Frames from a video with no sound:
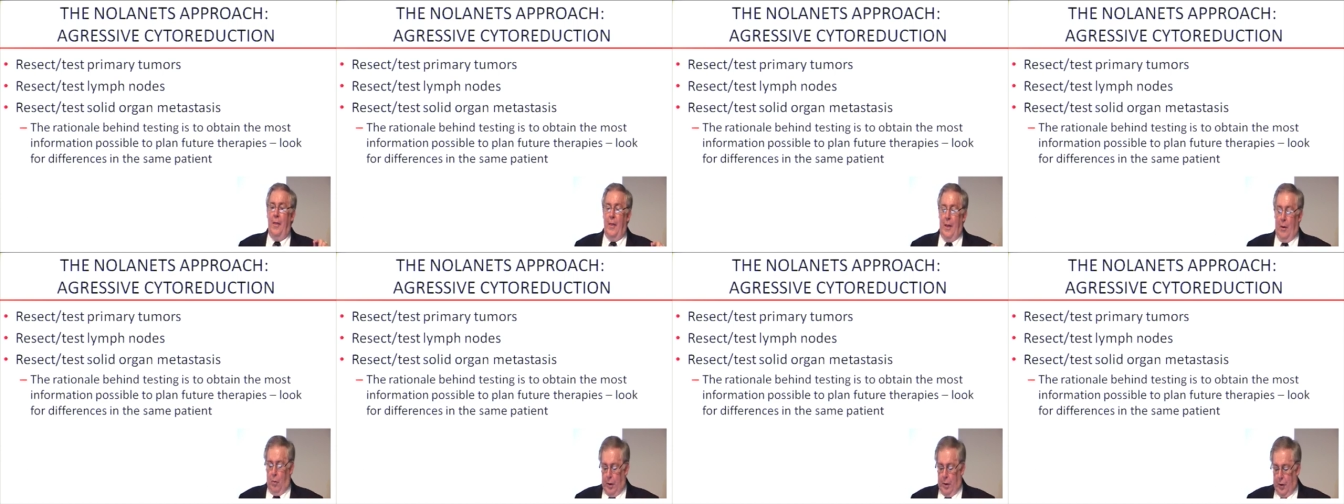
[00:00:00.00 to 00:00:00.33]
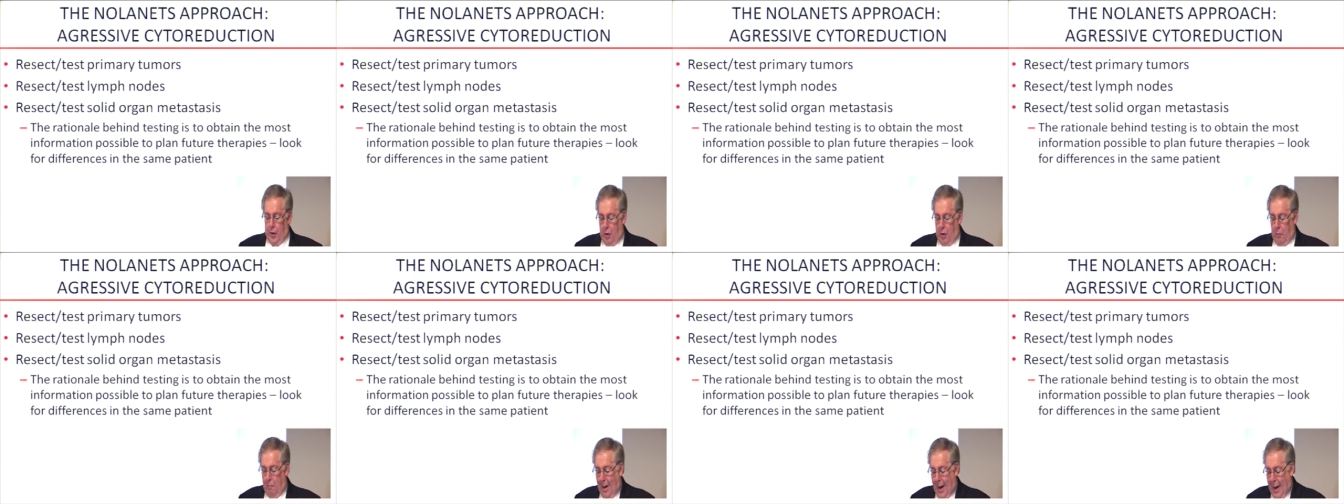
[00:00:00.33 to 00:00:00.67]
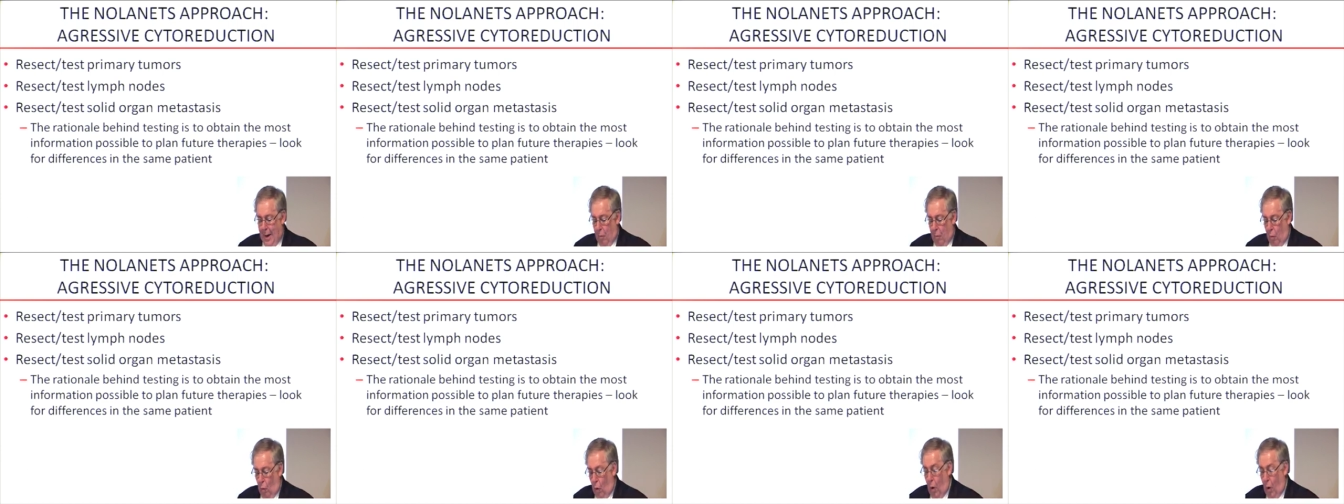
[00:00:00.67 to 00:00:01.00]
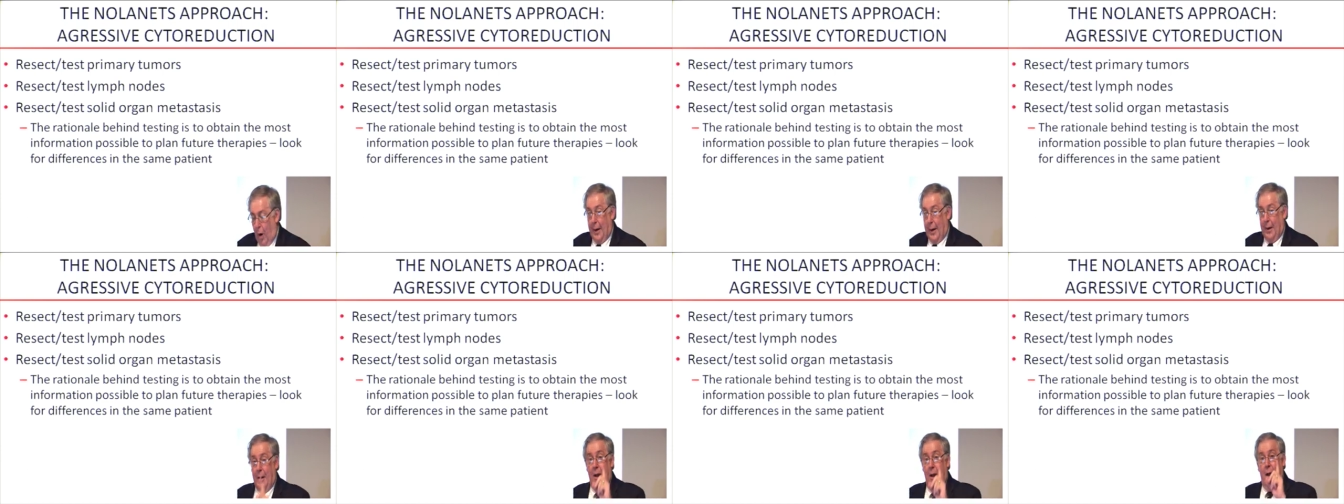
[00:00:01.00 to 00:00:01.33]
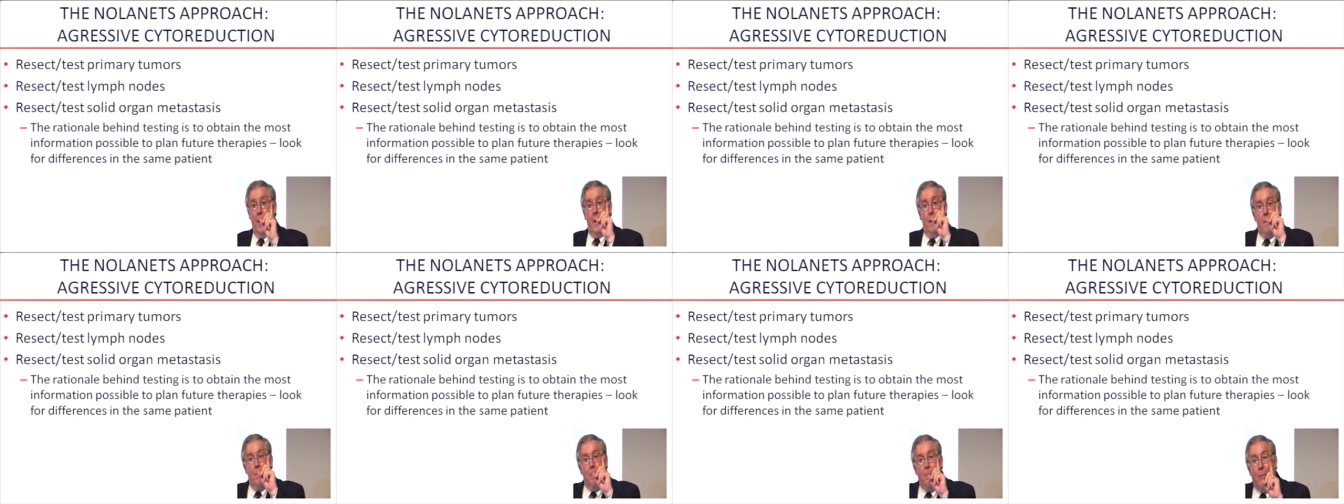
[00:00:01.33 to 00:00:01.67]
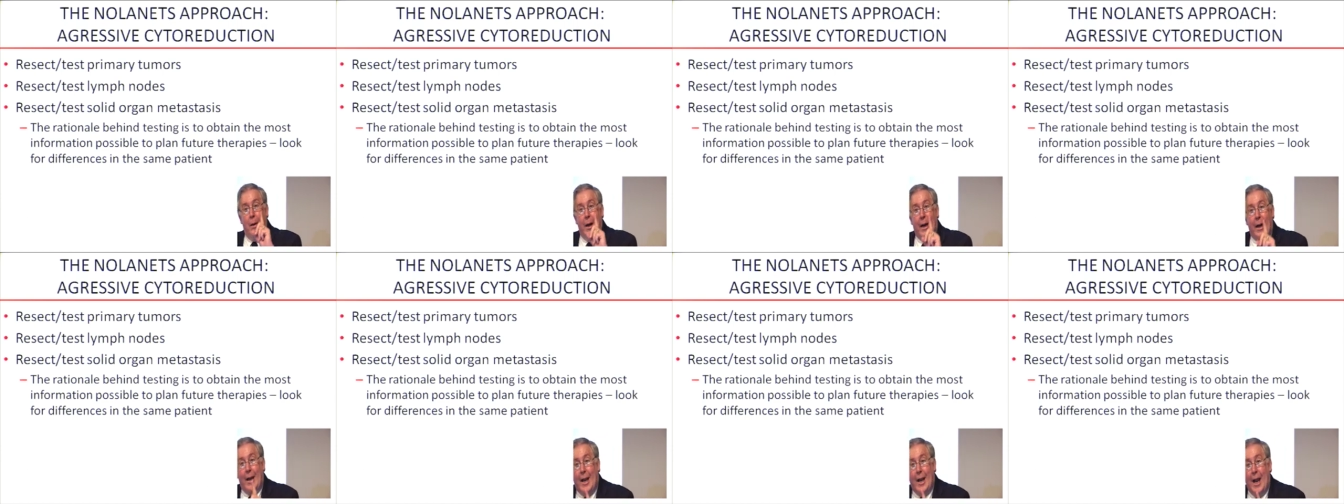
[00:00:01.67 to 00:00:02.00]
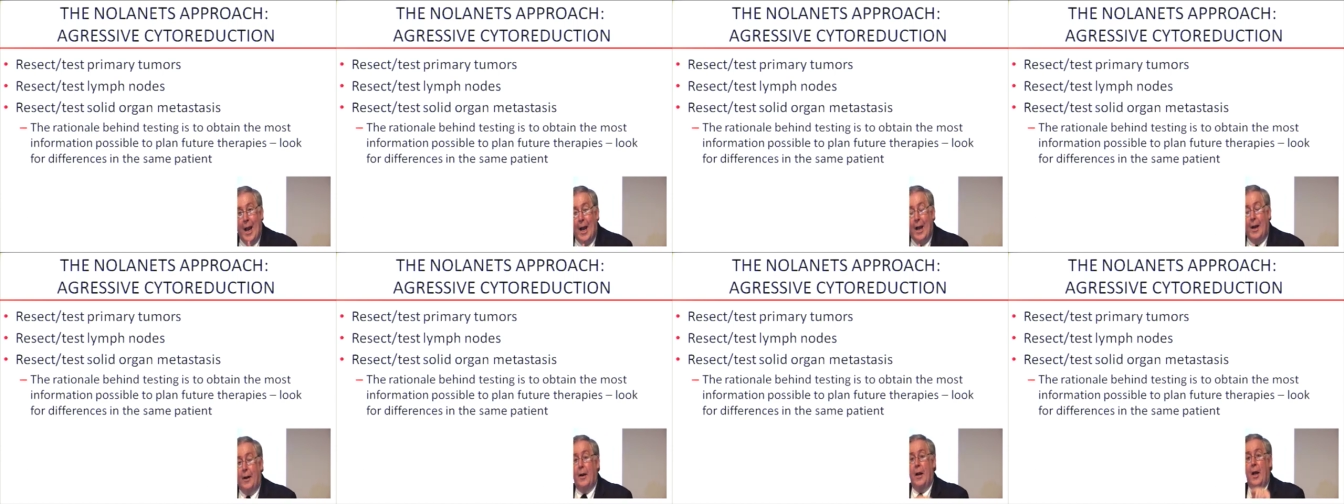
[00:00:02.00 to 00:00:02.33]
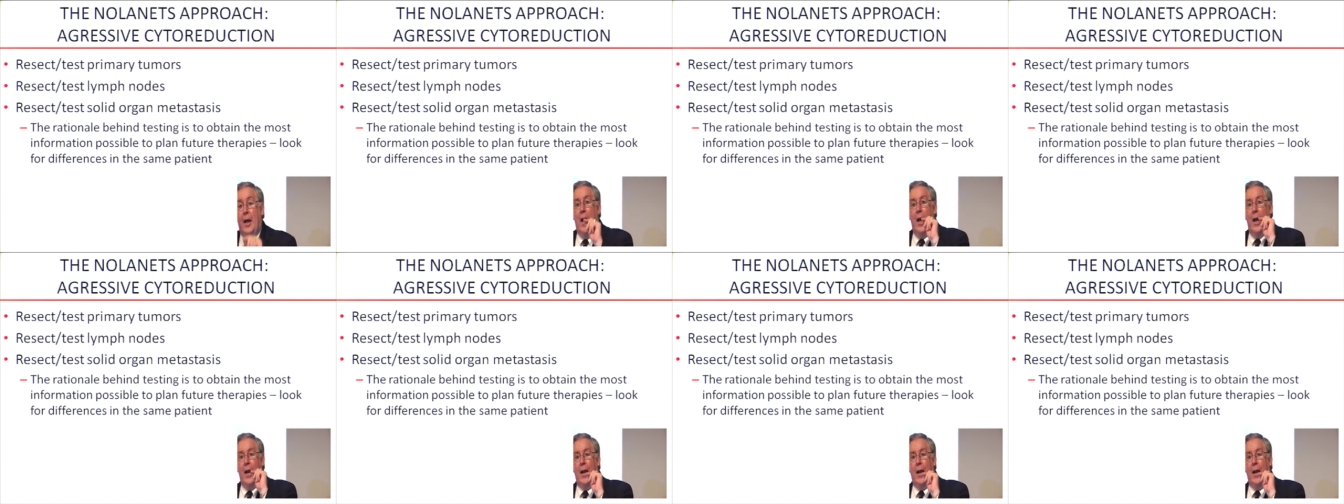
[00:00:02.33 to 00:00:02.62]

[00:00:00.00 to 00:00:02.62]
than we do by one. But again,